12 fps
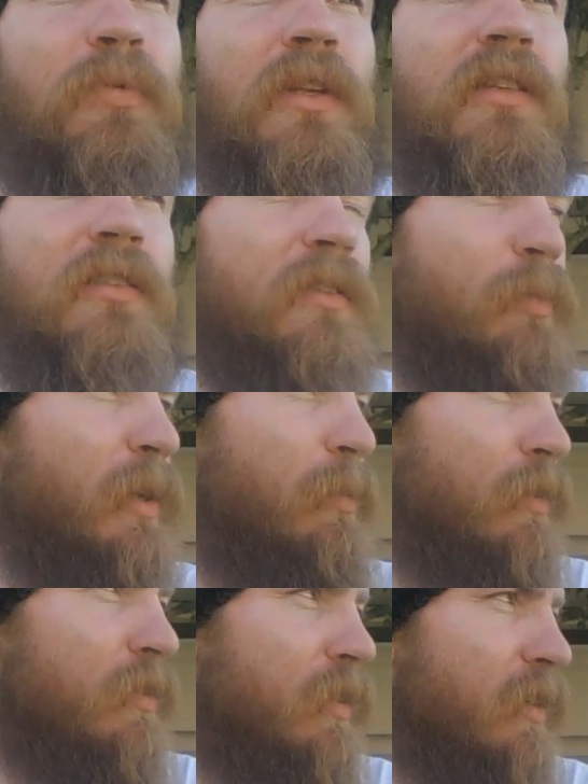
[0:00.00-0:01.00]
to please these
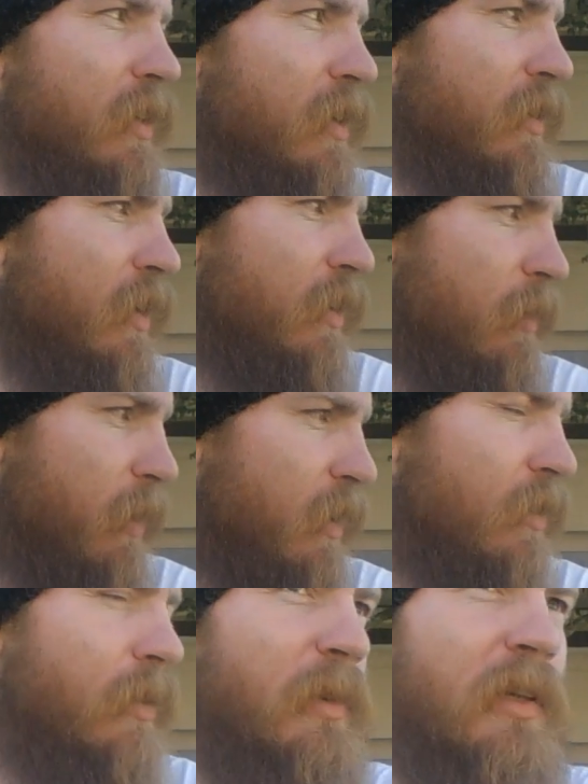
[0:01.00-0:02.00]
people. So you're like, okay, let
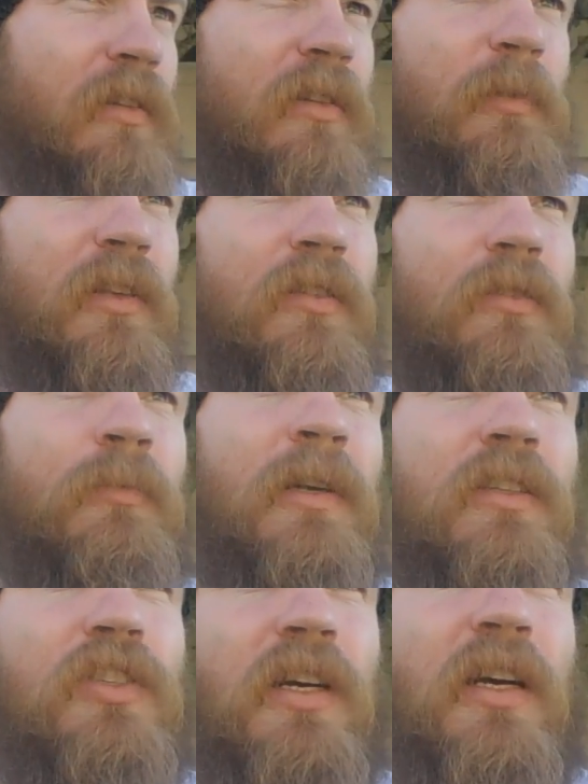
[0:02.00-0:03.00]
me do
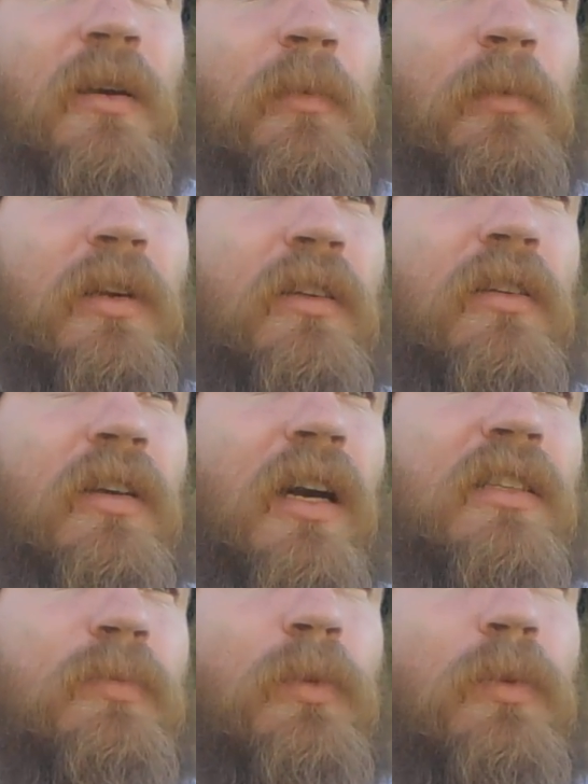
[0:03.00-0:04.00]
my job and be a good
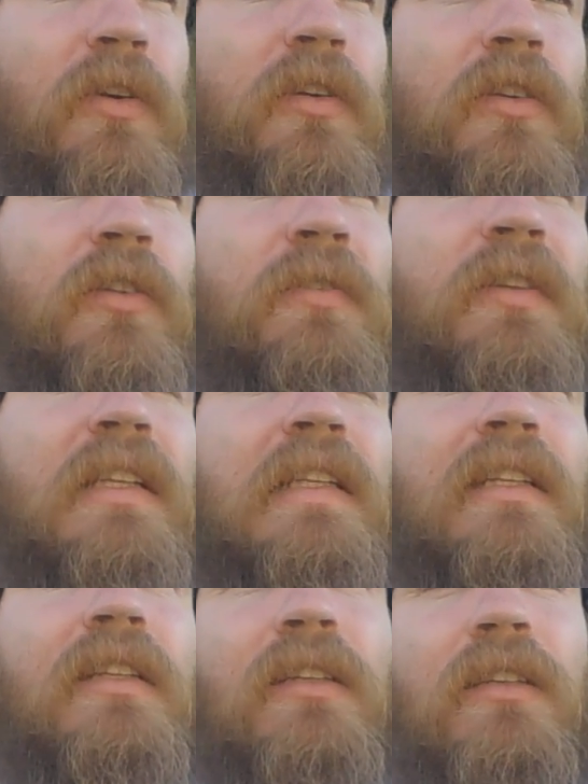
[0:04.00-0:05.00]
gospel worker.
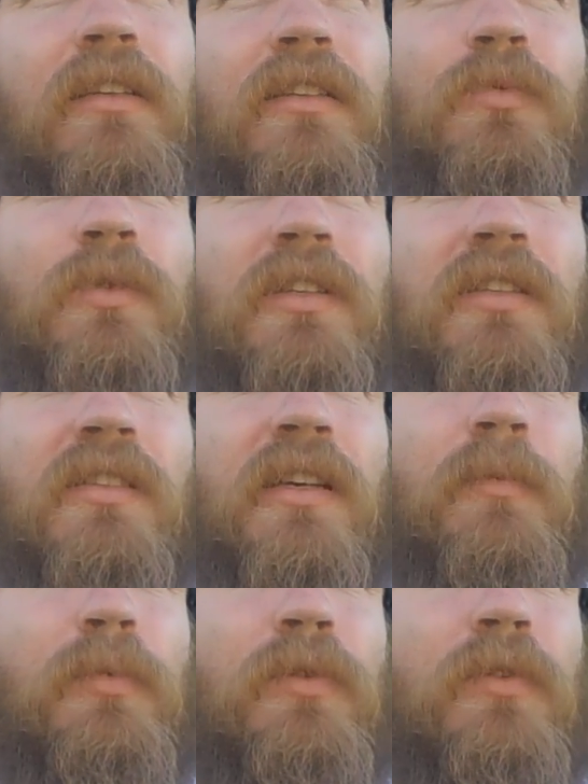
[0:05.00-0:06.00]
That's one
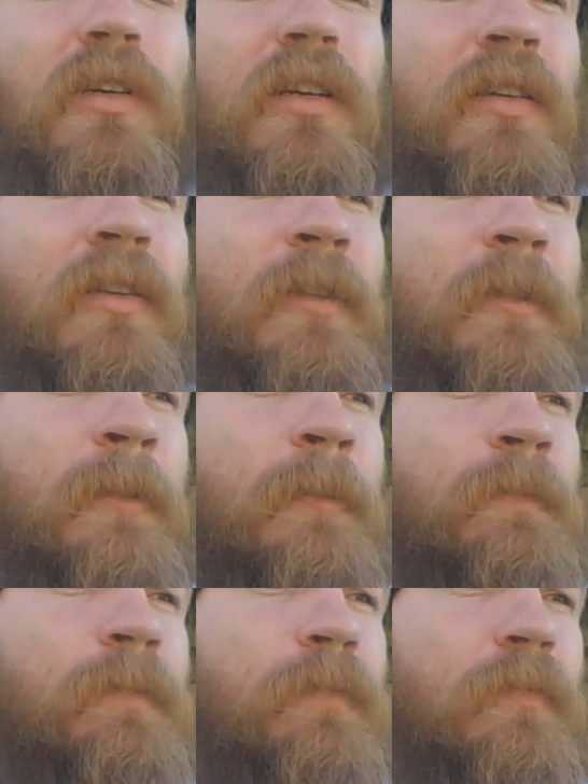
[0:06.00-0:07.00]
example.
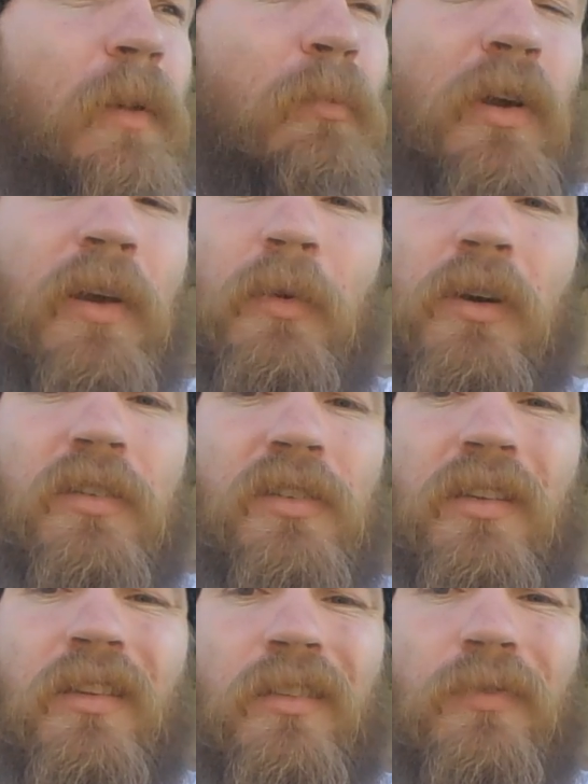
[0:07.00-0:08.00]
The
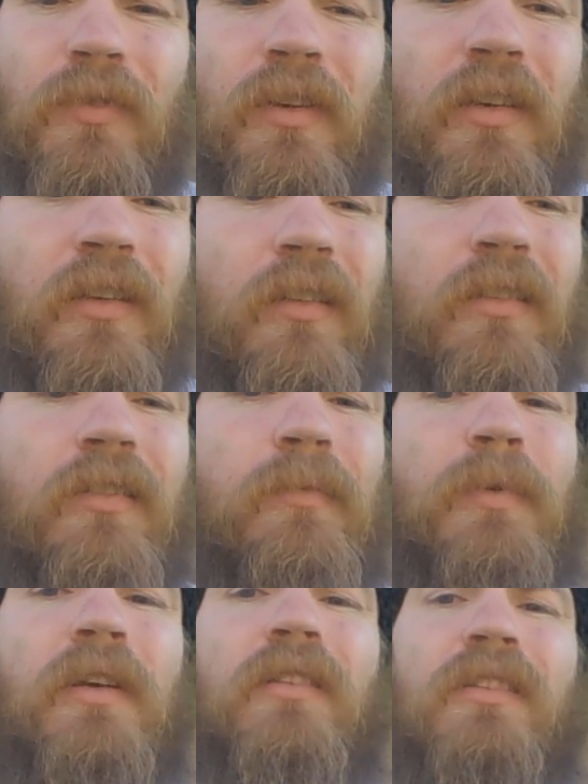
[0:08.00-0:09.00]
brainwashing and the freaking
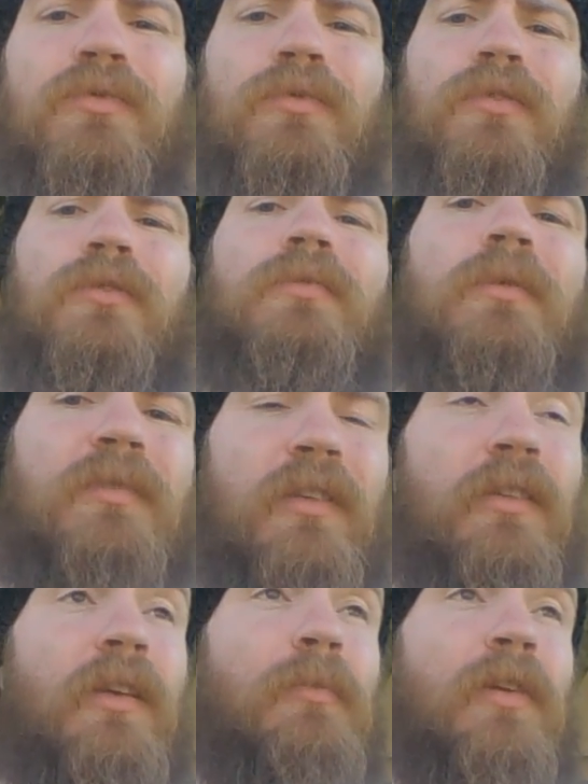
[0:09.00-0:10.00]
bringing these rooms. I'm
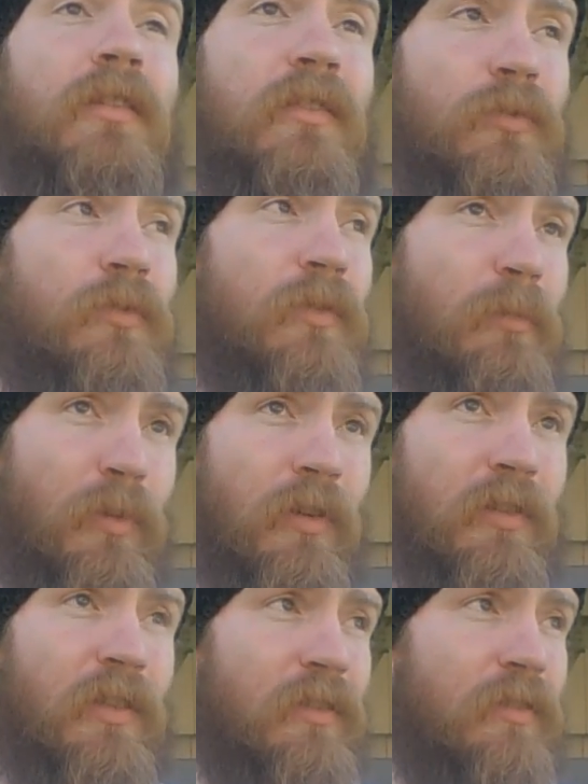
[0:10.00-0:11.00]
telling you, they bring in these rooms and put
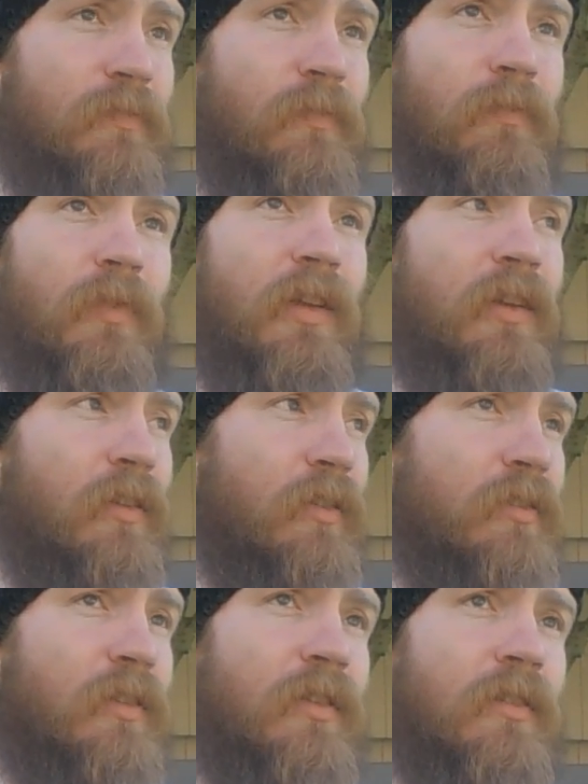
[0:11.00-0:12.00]
on these
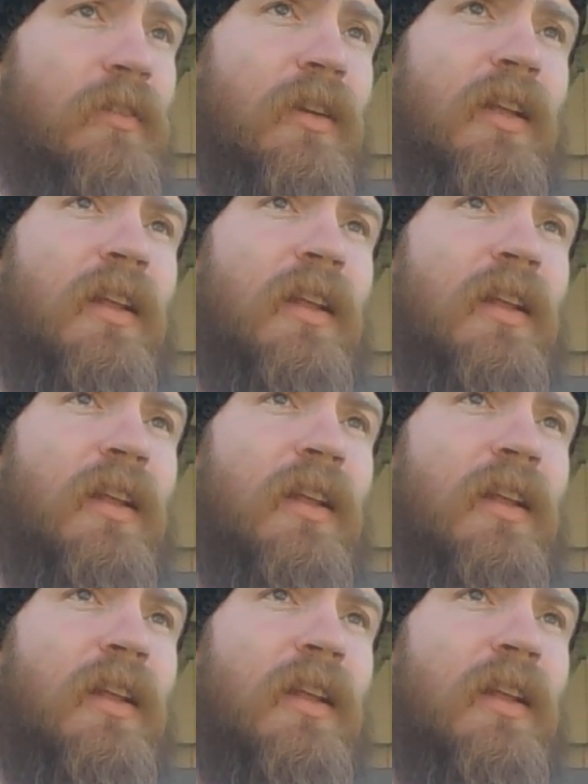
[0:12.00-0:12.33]
videos, and